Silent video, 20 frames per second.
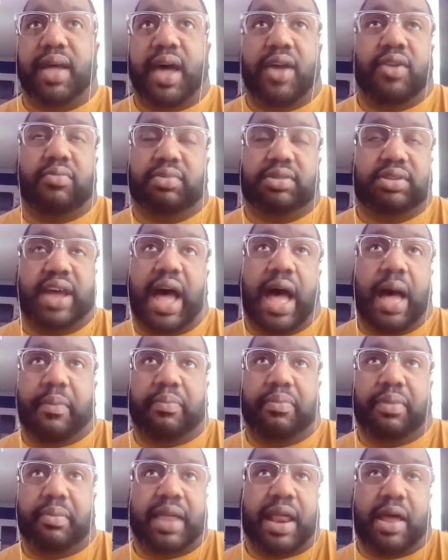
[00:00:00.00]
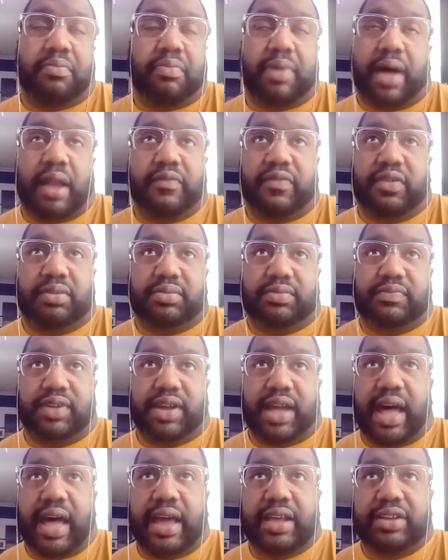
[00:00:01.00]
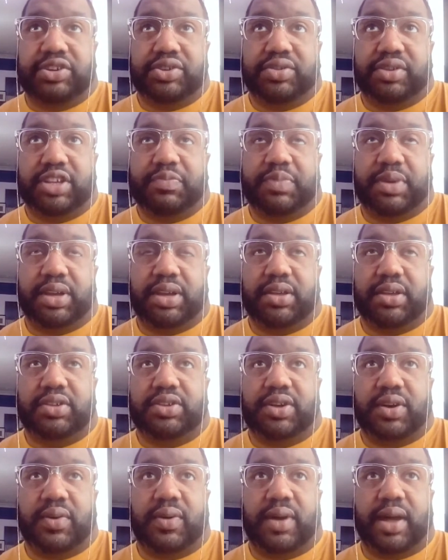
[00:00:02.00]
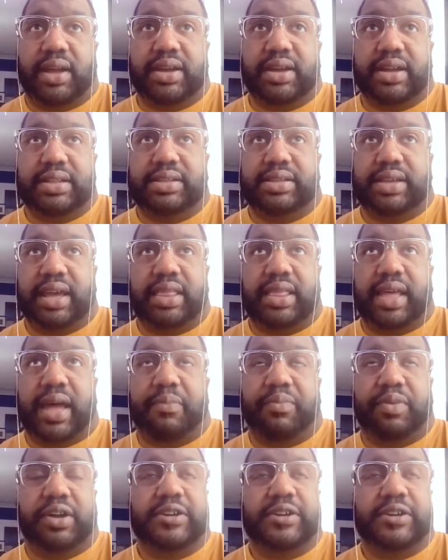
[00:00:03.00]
I don't top. I mean, I'm bottom for guys, generally speaking, so I couldn't say that.